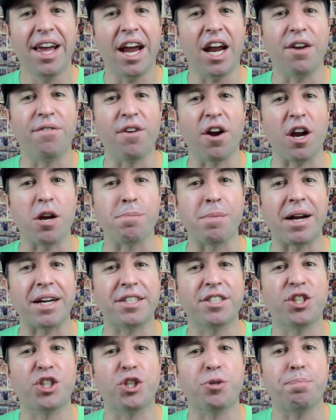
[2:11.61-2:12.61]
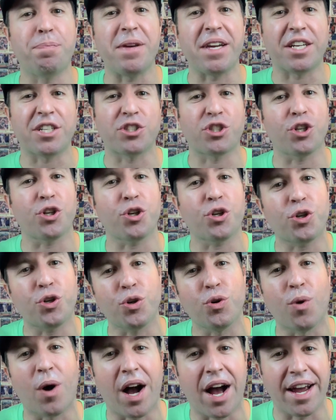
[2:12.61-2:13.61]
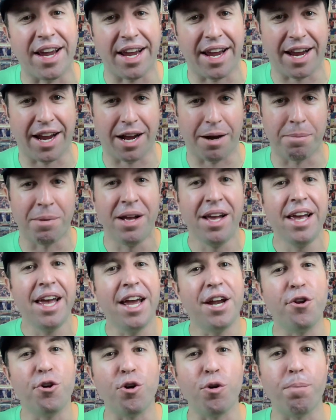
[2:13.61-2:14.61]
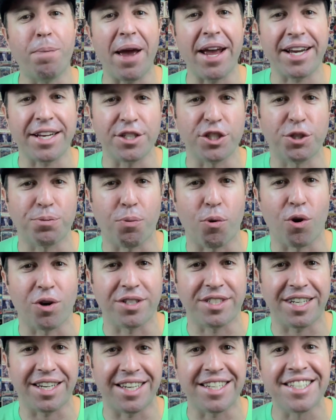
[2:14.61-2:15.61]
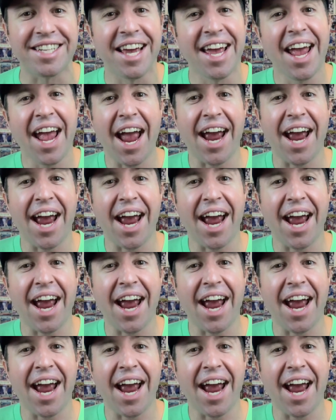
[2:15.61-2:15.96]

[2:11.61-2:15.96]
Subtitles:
it very much speaks to who I am and who Bacon Sports is,